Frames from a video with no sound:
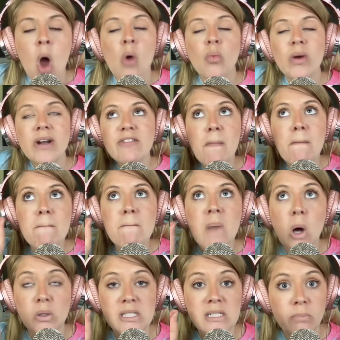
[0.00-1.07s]
One of the
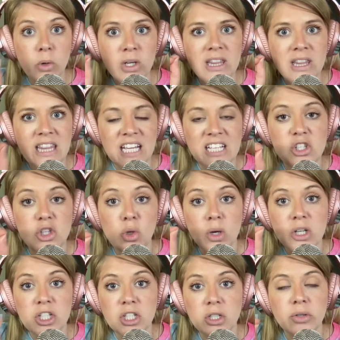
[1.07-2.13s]
most important things your
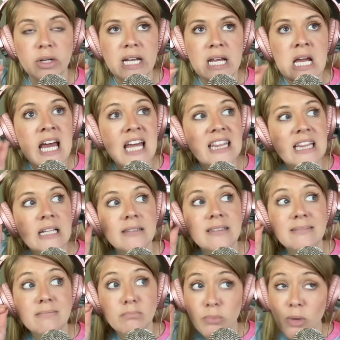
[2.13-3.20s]
children
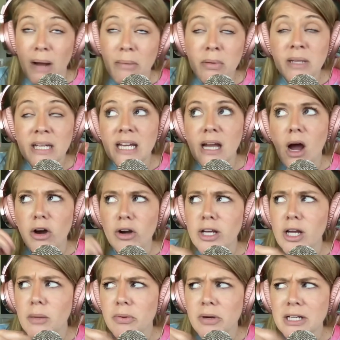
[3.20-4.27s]
probably already are
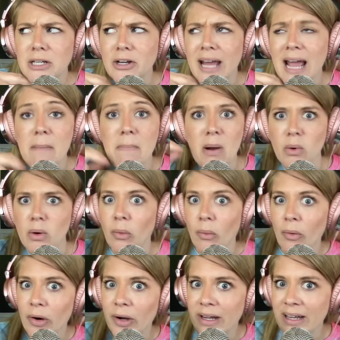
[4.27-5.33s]
pretty good at, but we're
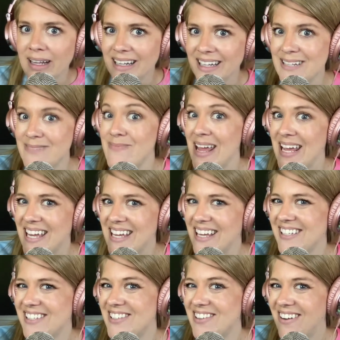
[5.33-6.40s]
really making it
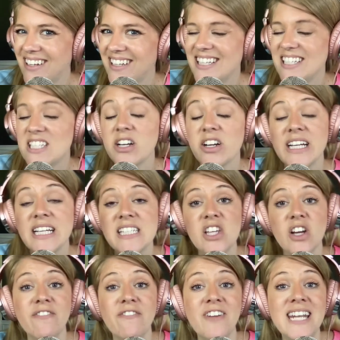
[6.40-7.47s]
solid this year is their
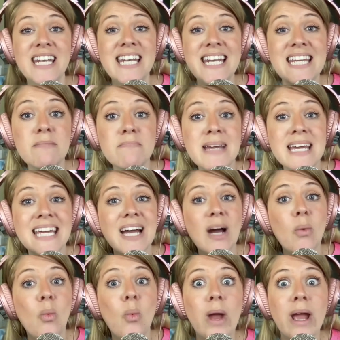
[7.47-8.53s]
phonemic
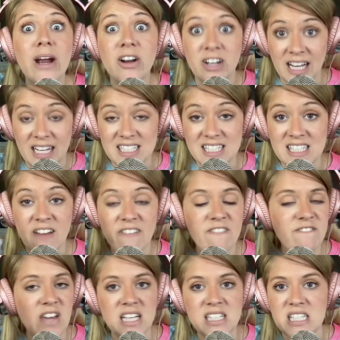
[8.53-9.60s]
awareness.
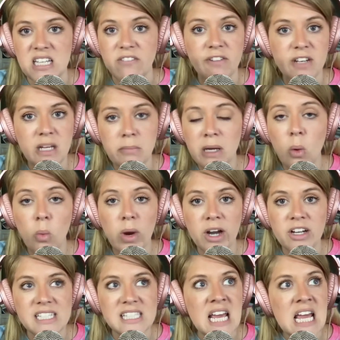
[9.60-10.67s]
Fancy. Phonemic
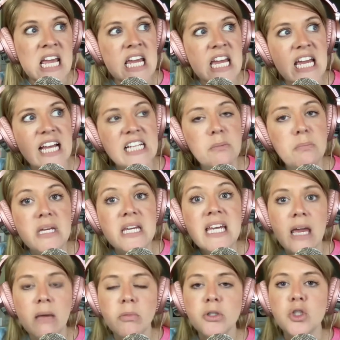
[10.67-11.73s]
awareness is being
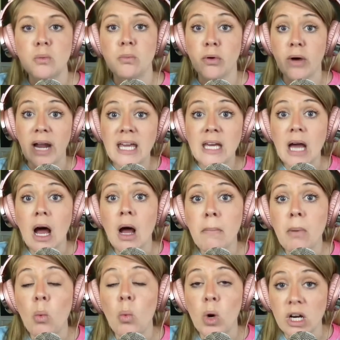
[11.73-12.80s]
able to break up
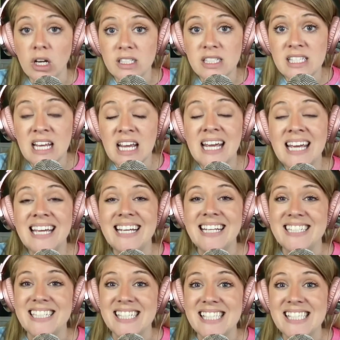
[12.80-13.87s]
words
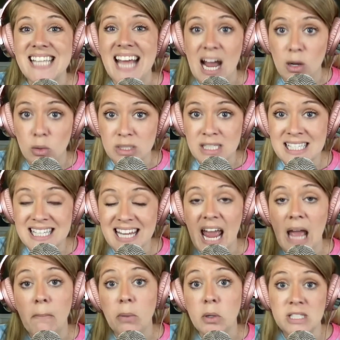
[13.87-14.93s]
into sounds and
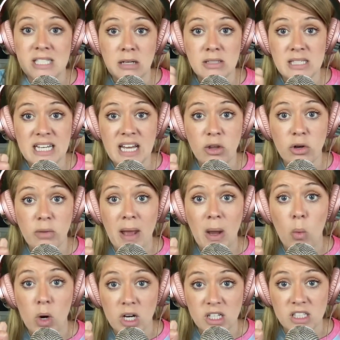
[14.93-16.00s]
put sounds together to make
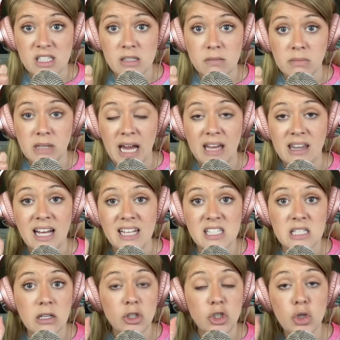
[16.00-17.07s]
words. Okay, that's
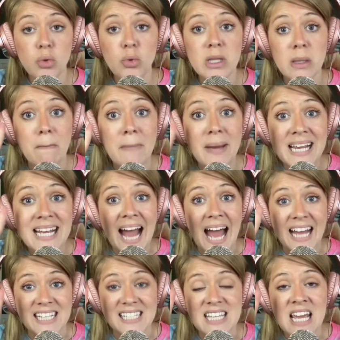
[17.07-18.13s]
two of the big
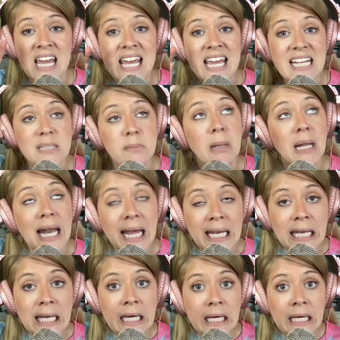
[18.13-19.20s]
guys. It's
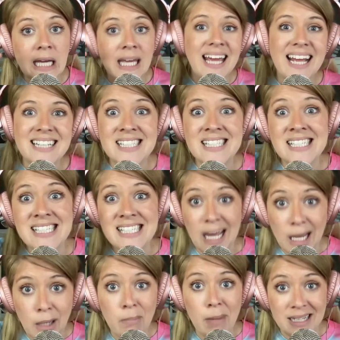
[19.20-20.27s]
blending and
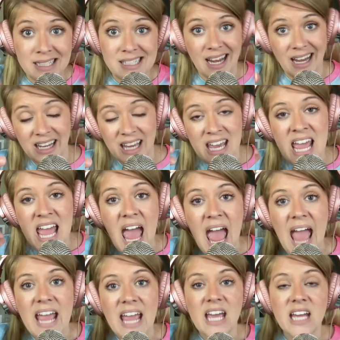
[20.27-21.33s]
segmenting.
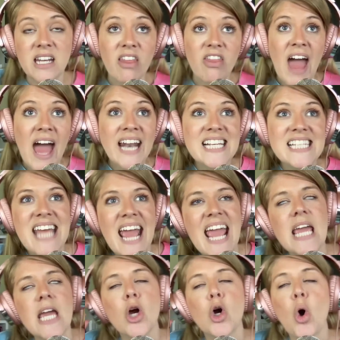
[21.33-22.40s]
And that is
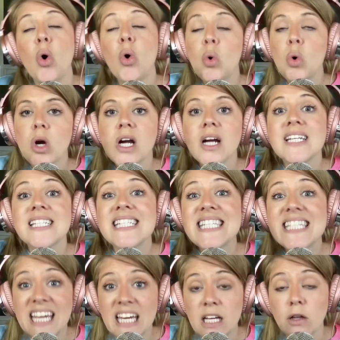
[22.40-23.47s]
a core
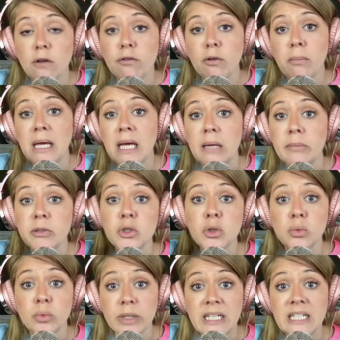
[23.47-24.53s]
skill for being able to
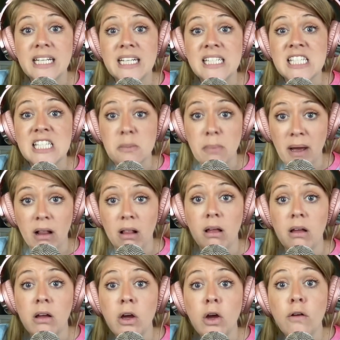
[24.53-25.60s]
read and spell
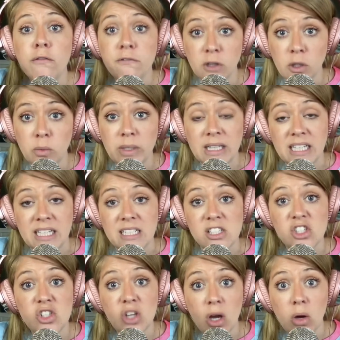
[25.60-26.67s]
fluently.
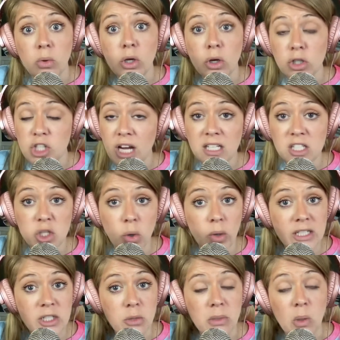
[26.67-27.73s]
So your child is going
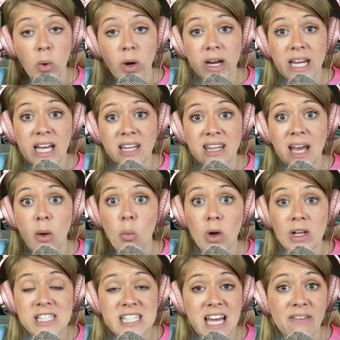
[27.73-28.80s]
to be working on that.
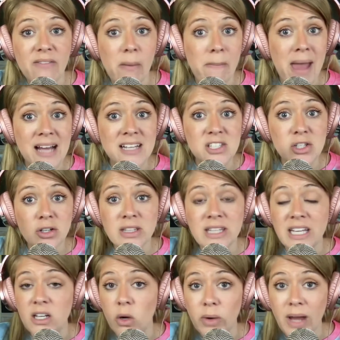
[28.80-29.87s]
Once they have it mastered, they
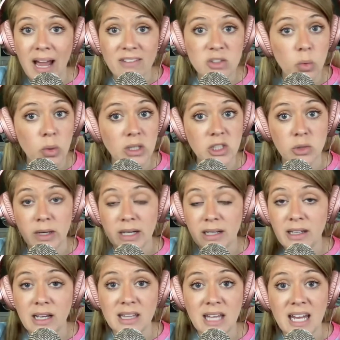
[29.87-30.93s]
don't have to work directly
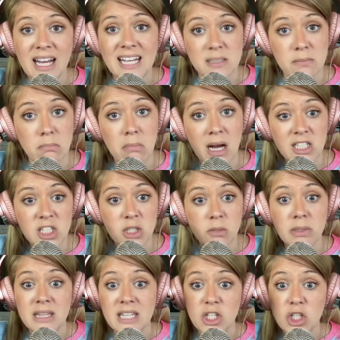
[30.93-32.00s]
on that as much, but
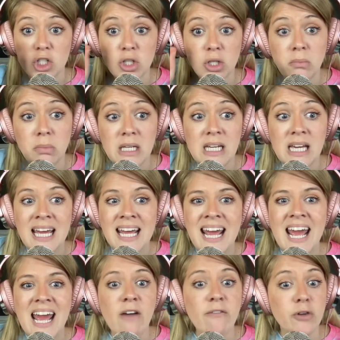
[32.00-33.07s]
they should be
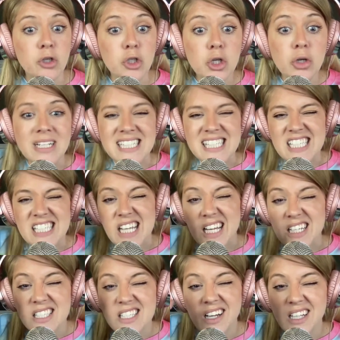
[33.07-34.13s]
for sure
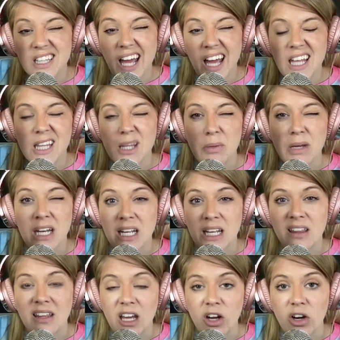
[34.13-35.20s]
assessed on that at the beginning of the
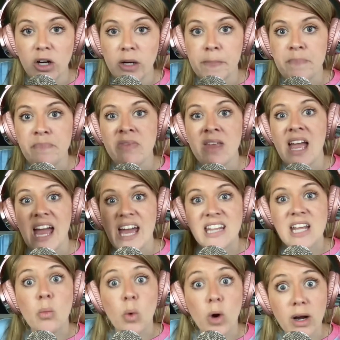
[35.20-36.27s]
year and then
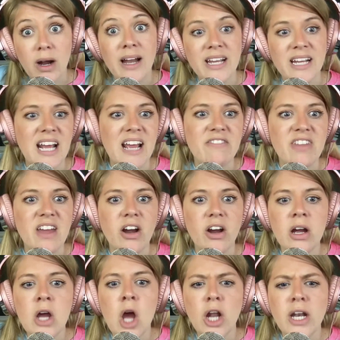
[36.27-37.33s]
work on it if they're
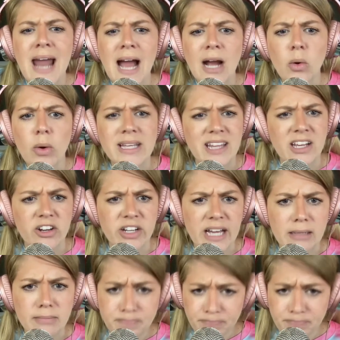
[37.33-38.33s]
not quite there yet.